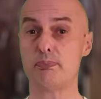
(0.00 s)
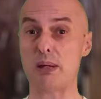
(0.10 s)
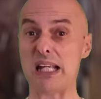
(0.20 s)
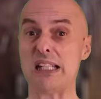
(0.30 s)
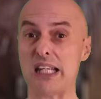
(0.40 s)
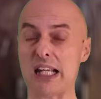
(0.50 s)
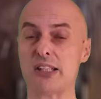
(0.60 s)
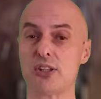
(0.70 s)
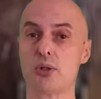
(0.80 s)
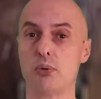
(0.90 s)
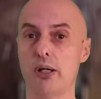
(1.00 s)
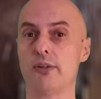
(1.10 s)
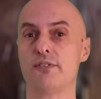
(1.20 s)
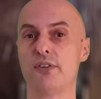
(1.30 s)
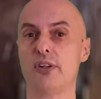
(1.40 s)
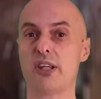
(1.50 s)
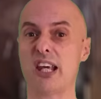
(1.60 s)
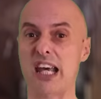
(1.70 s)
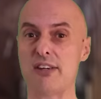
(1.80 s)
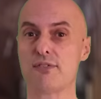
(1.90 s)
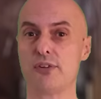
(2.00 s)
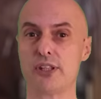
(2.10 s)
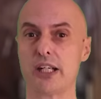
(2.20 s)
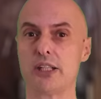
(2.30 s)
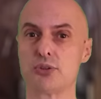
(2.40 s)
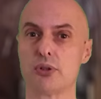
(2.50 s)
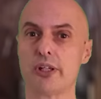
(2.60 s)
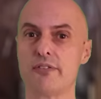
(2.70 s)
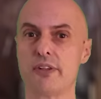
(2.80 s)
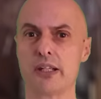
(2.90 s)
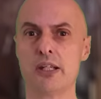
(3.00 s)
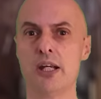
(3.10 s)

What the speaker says: barely adequate for your everyday driving.